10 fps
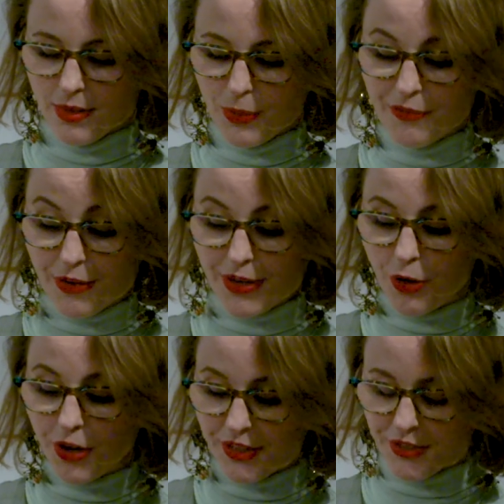We're very
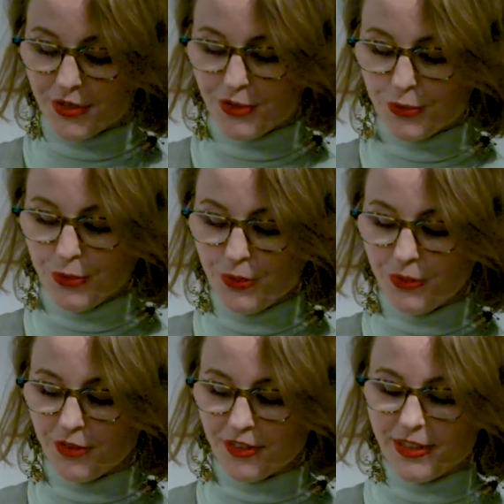honored to
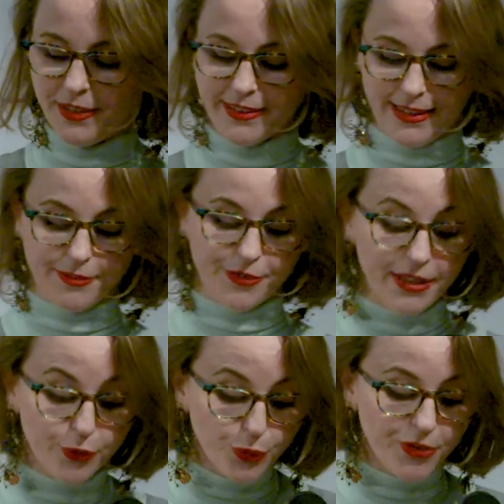
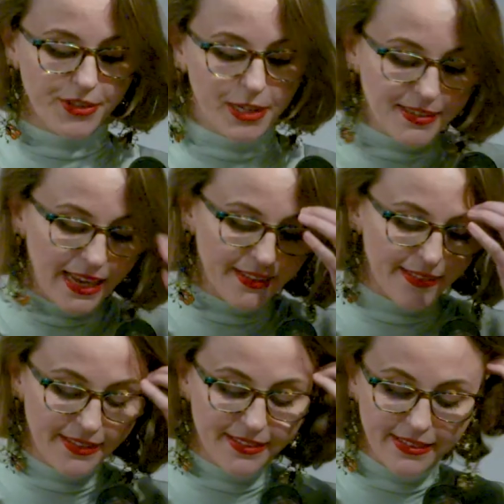facilitate
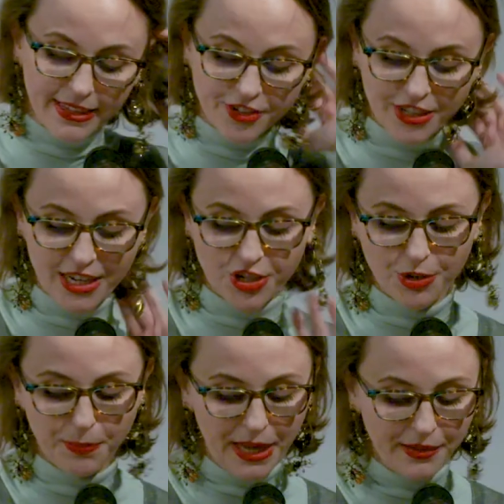this
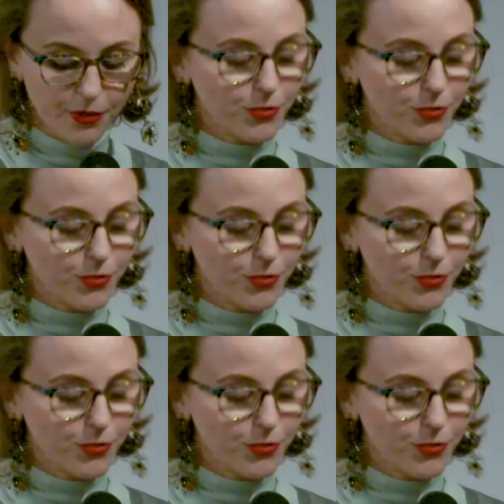international panel,